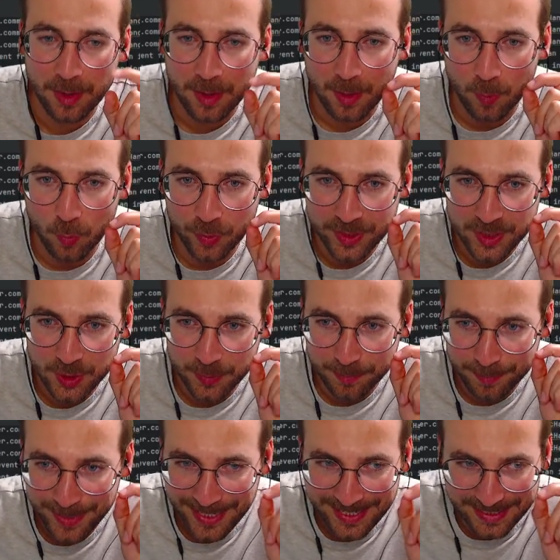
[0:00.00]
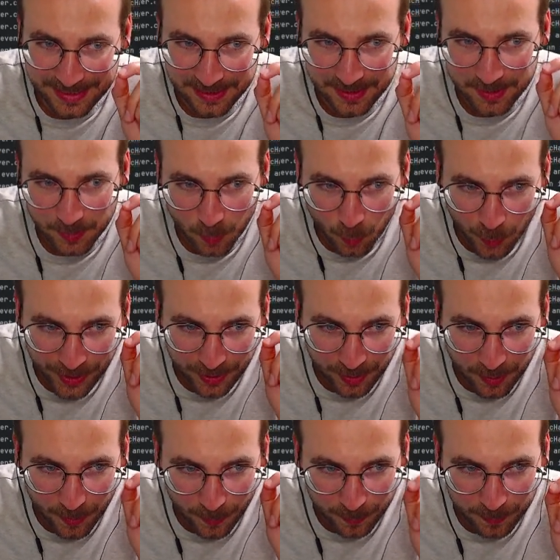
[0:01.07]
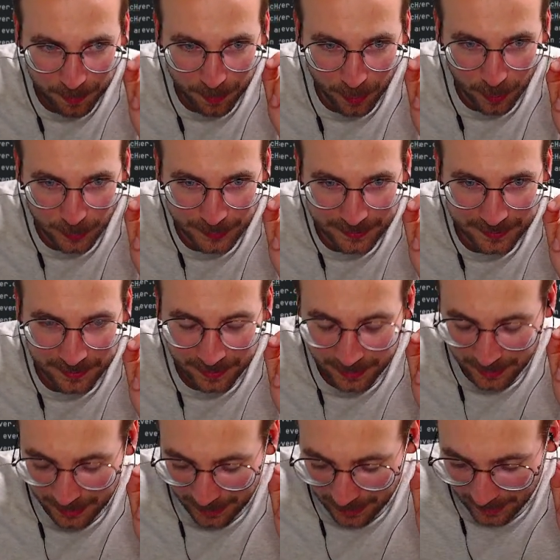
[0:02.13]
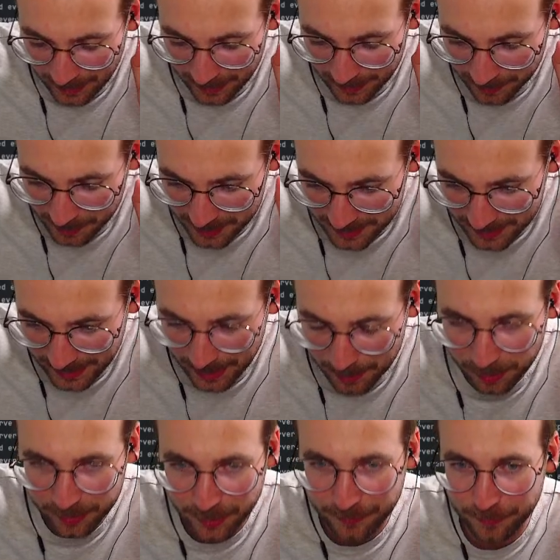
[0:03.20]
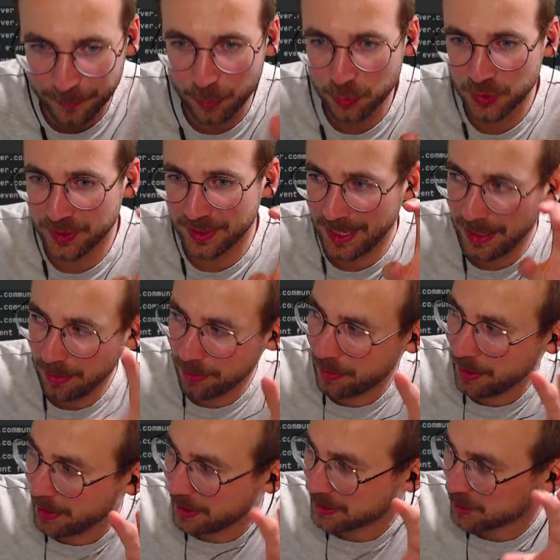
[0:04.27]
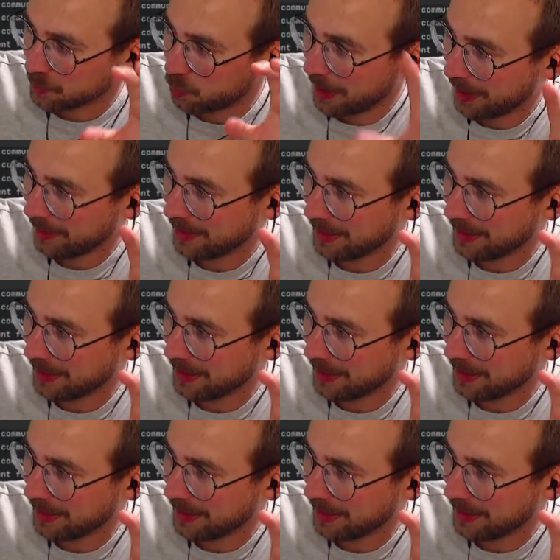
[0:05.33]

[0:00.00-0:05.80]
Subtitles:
which means we could put stable diffusion in there as well.